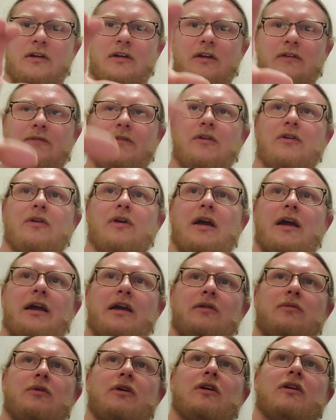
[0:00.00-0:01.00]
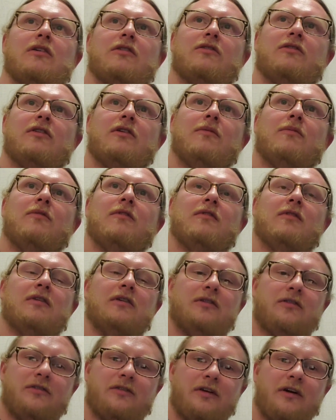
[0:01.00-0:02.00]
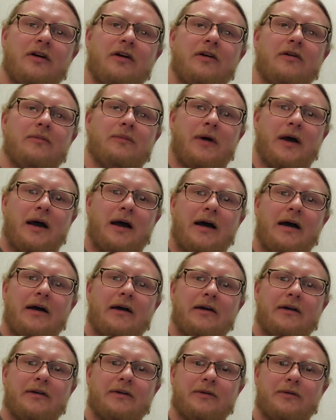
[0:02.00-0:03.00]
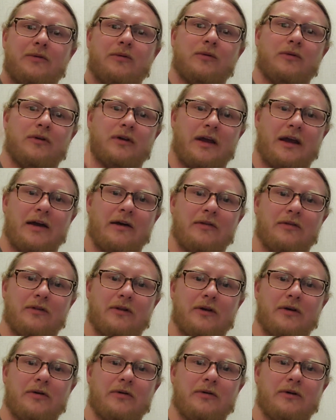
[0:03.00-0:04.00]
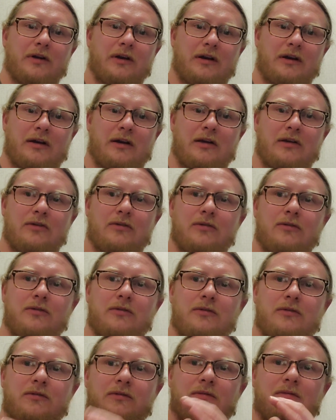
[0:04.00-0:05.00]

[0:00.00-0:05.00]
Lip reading: if you're aiming at something that's up high or down low at an angle.